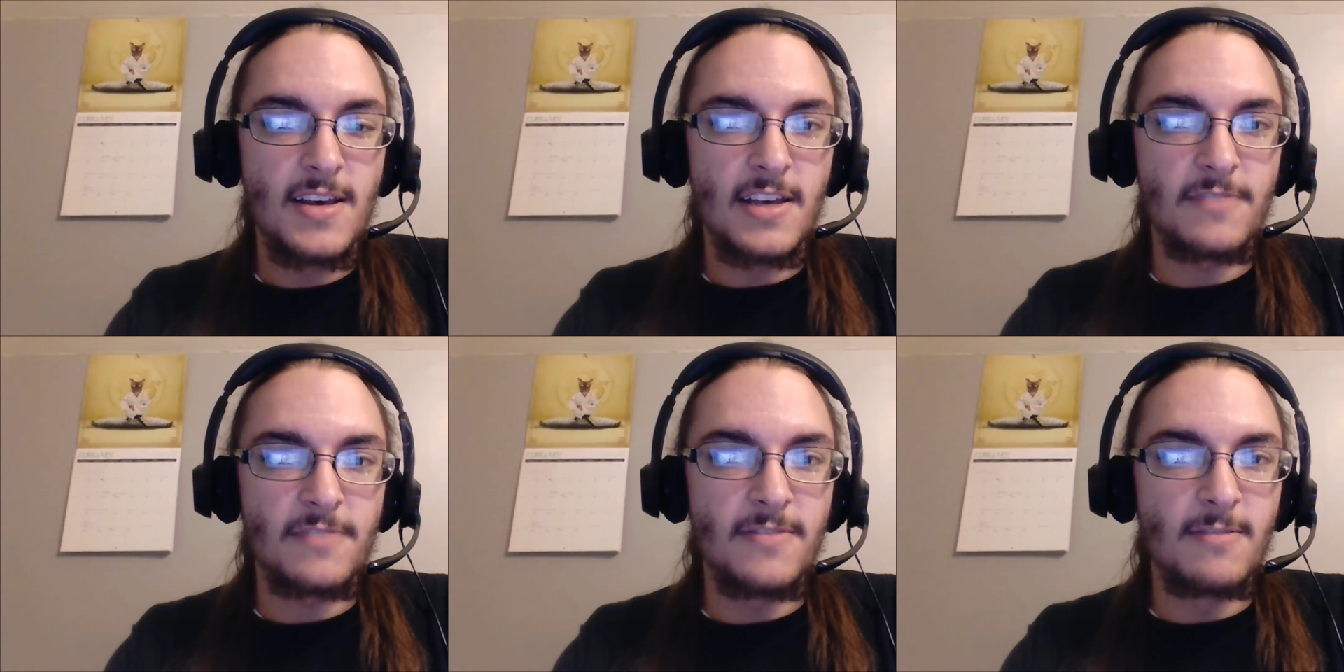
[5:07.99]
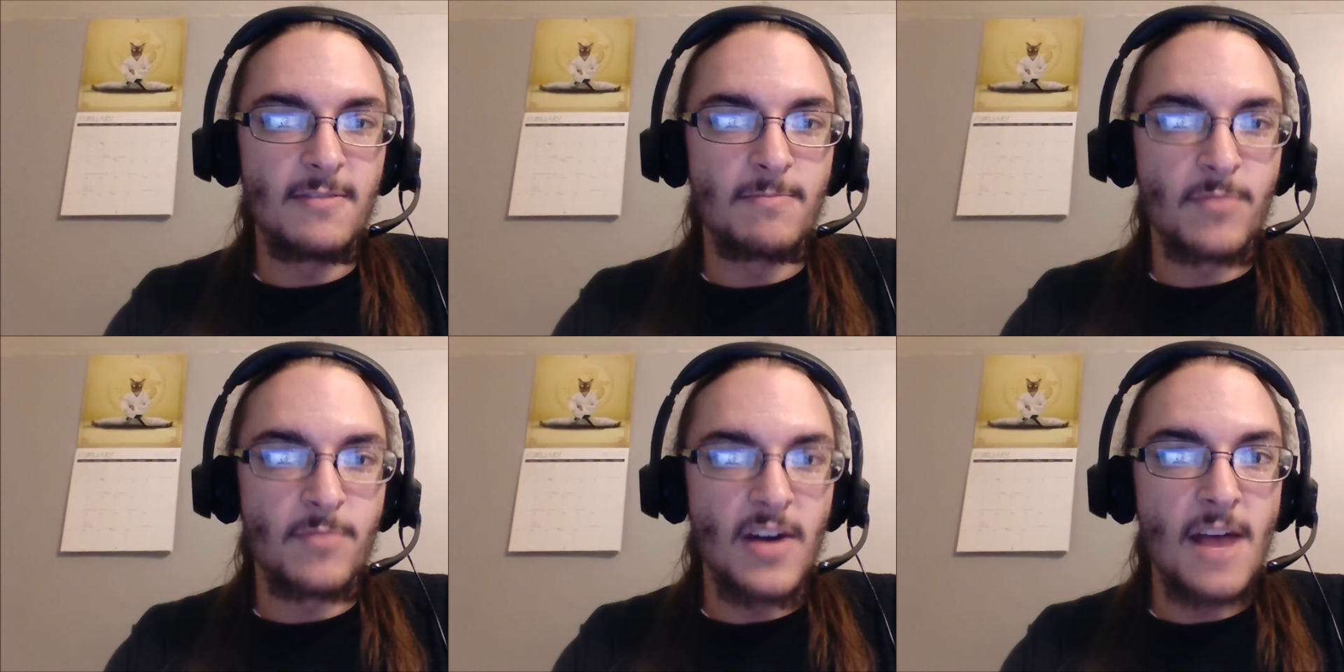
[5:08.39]
if you
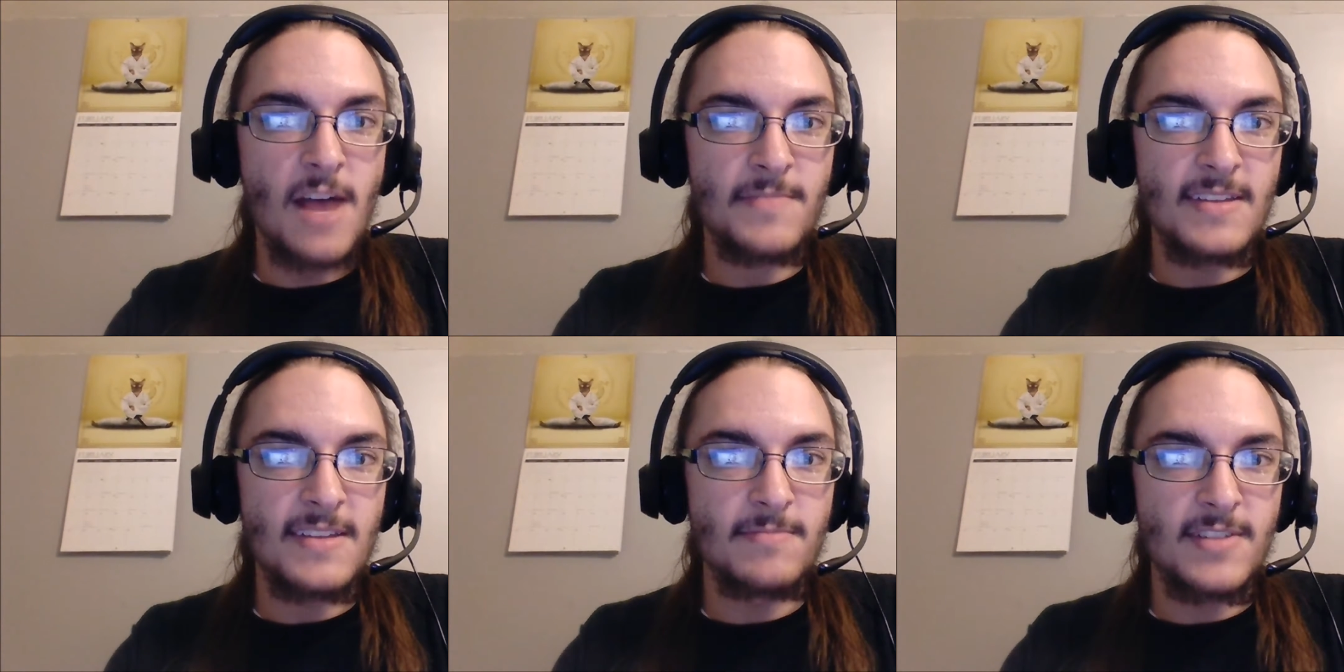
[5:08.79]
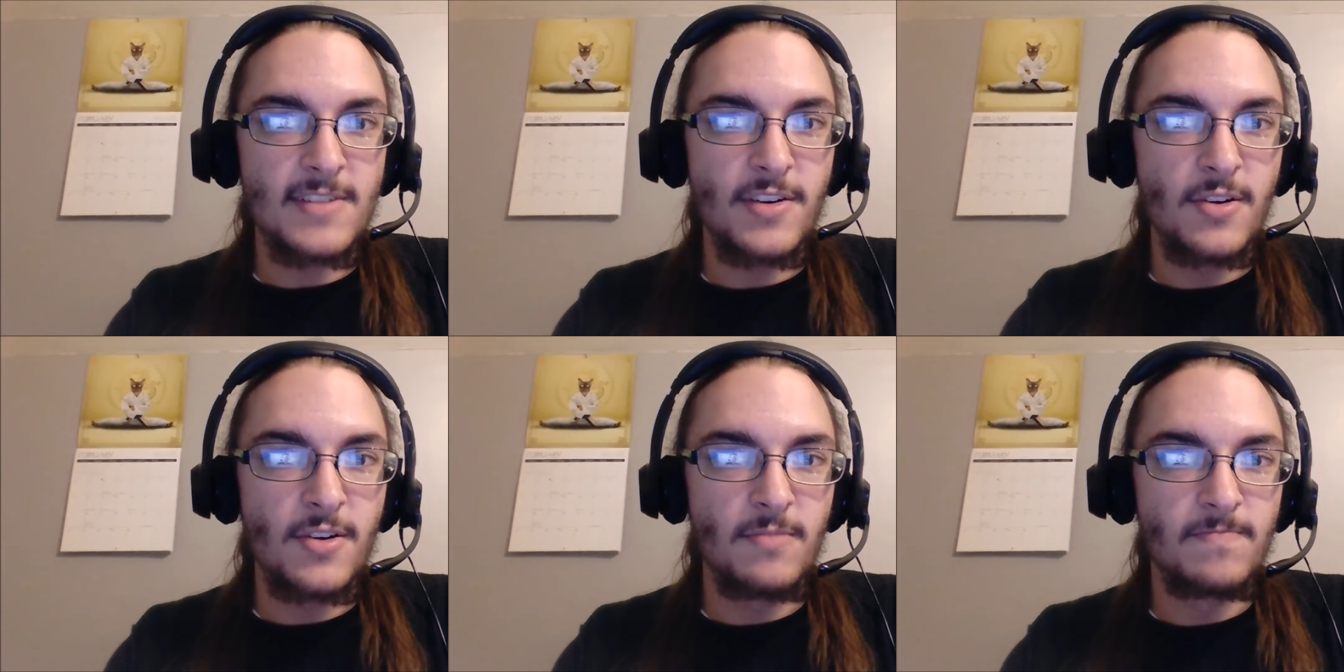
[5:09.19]
prompt them
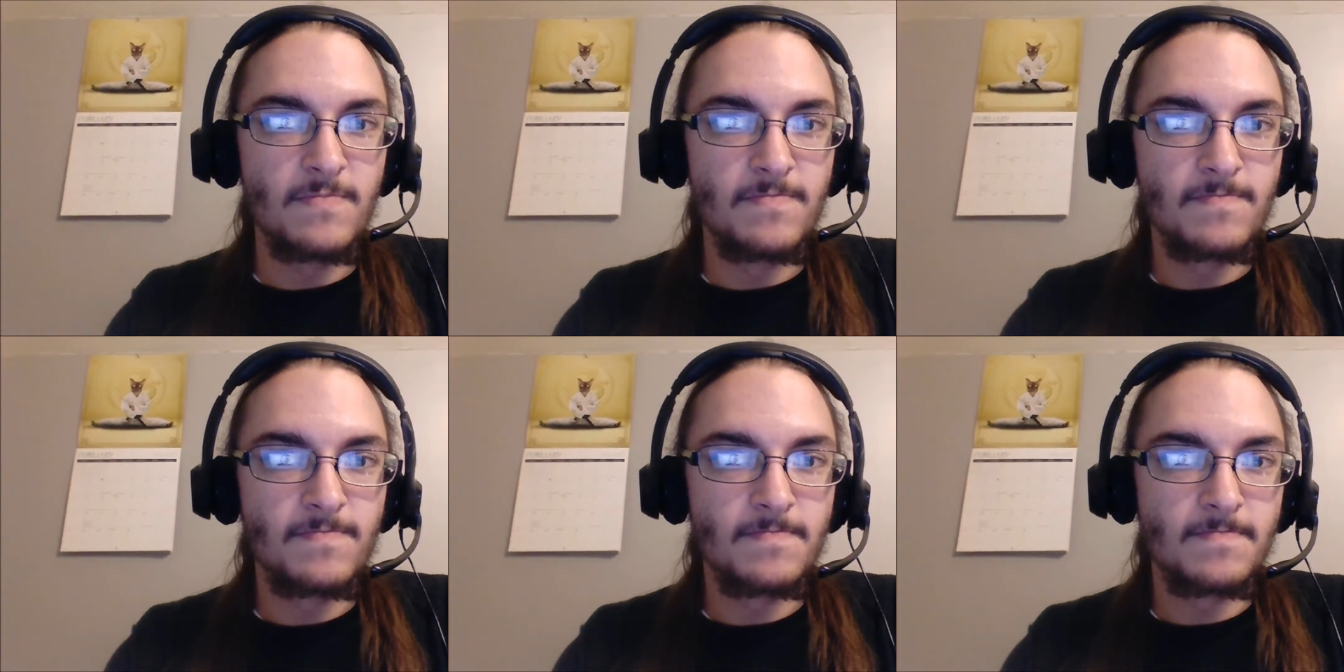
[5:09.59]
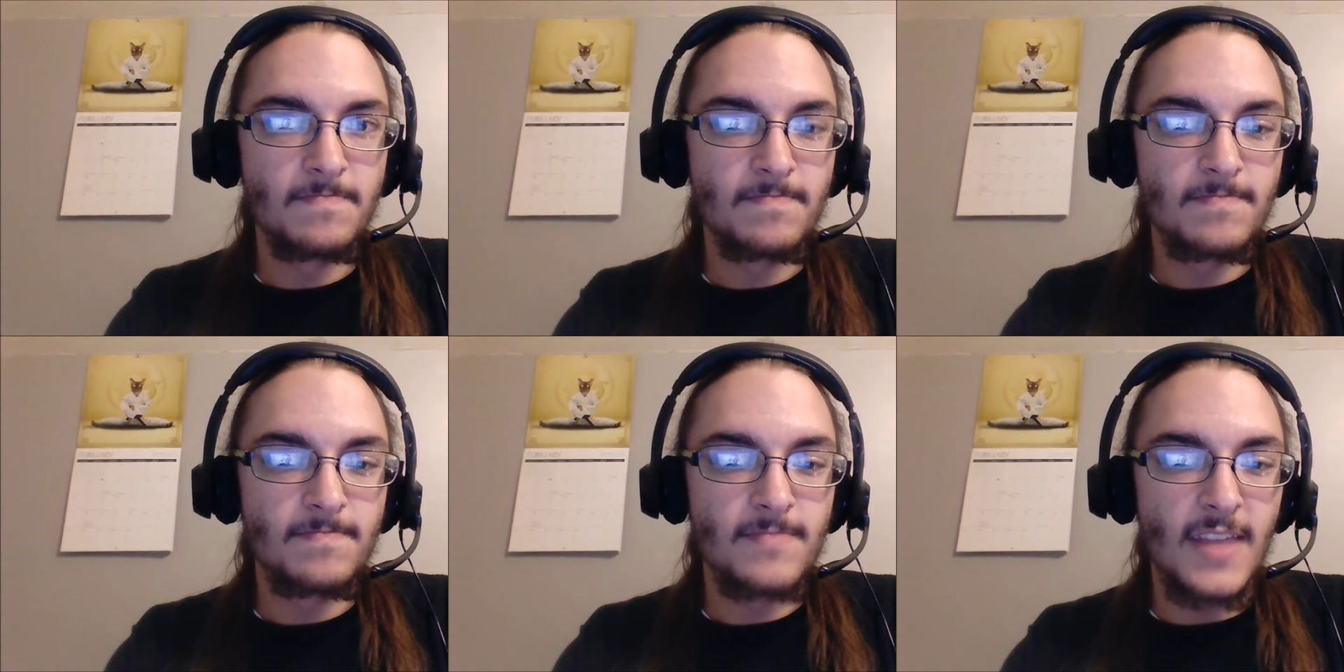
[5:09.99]
to,
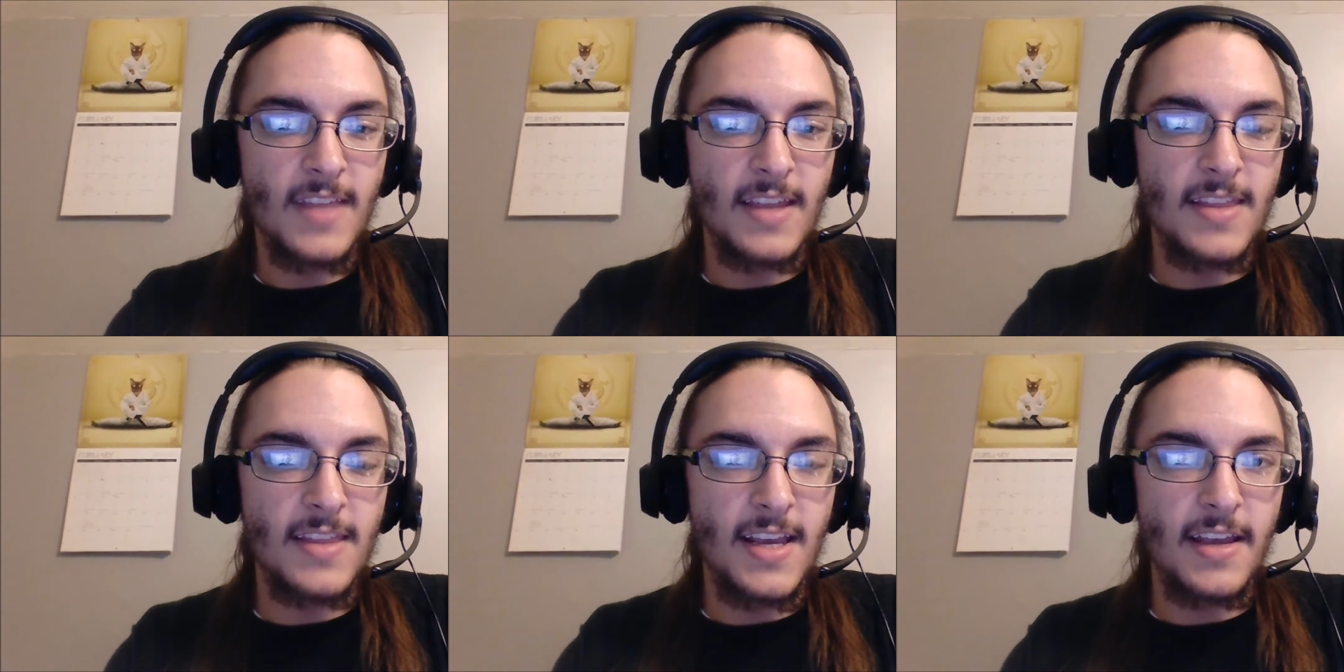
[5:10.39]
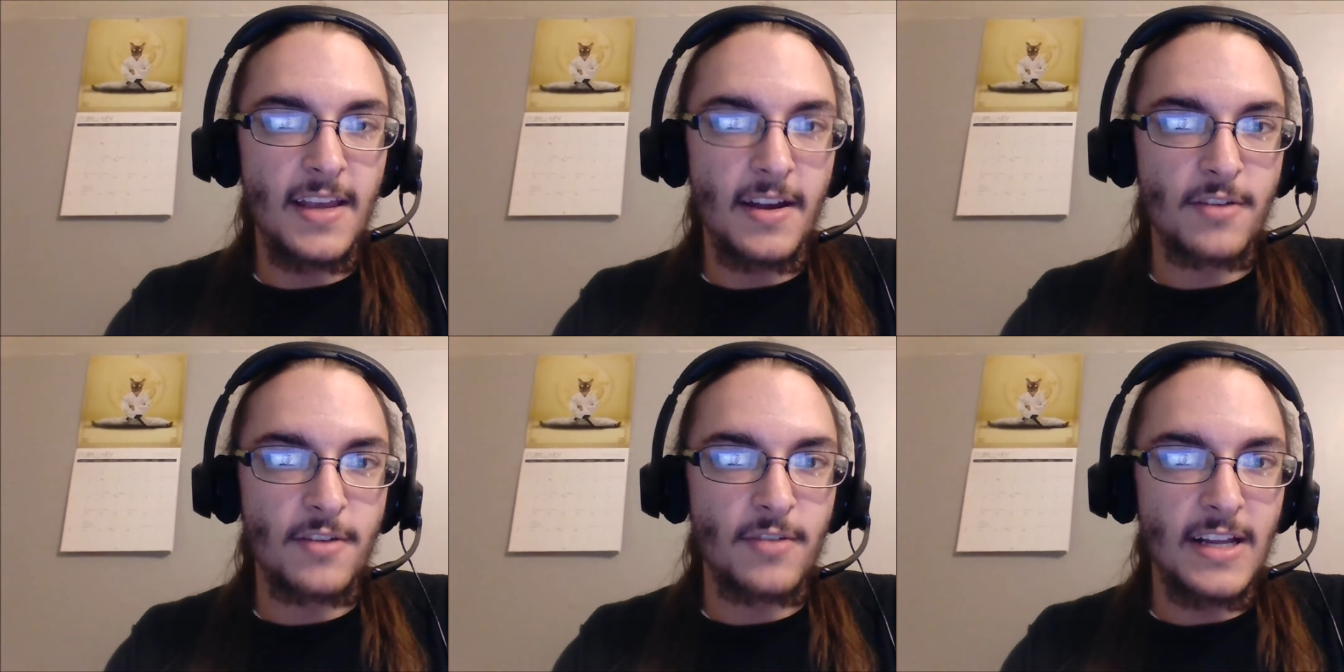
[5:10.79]
and they
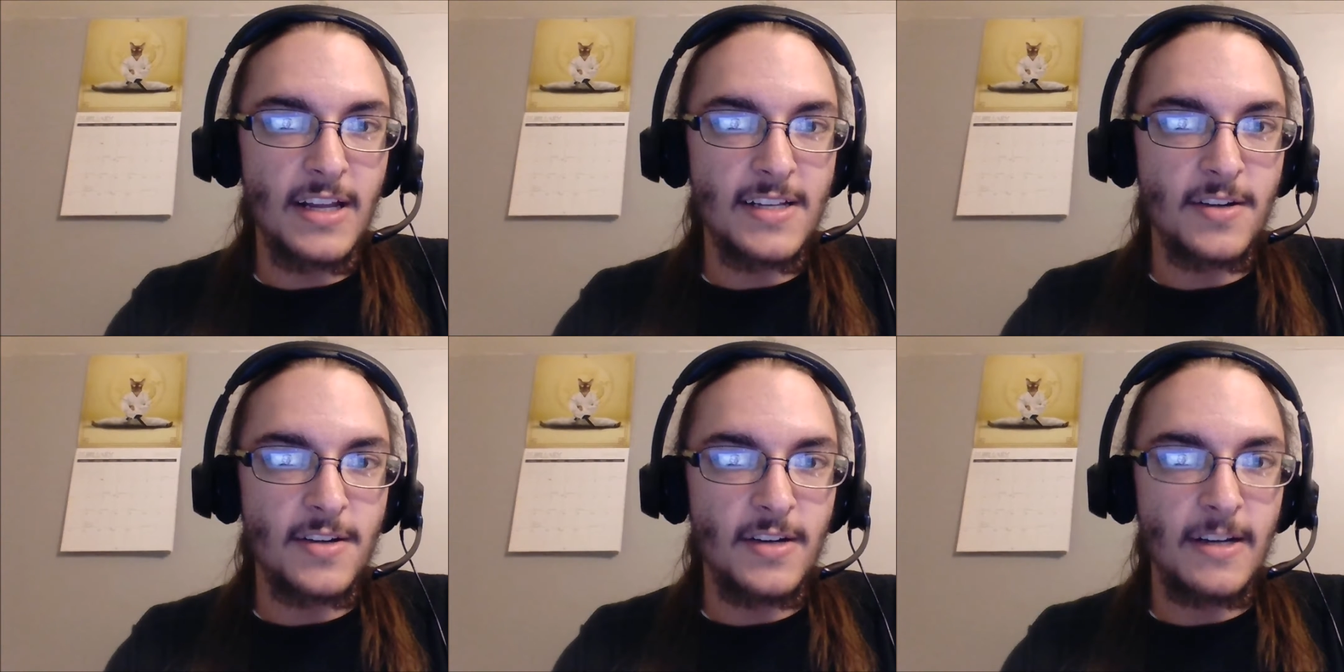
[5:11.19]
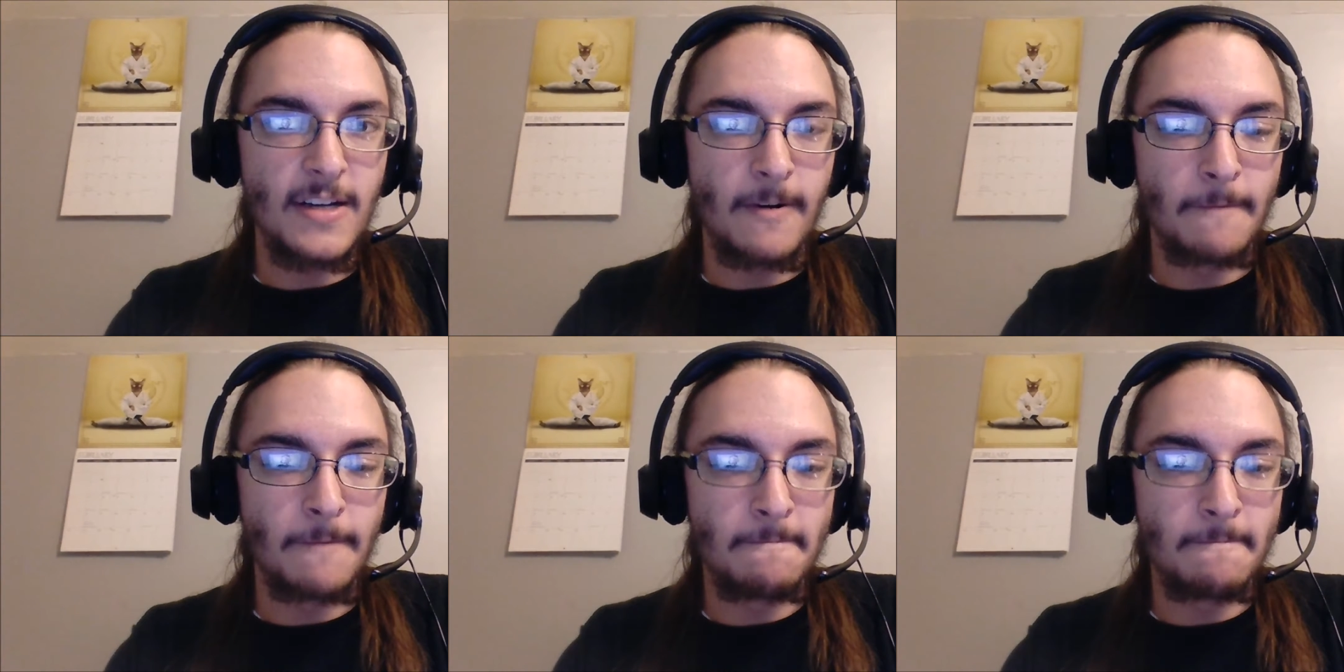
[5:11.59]
agree to it.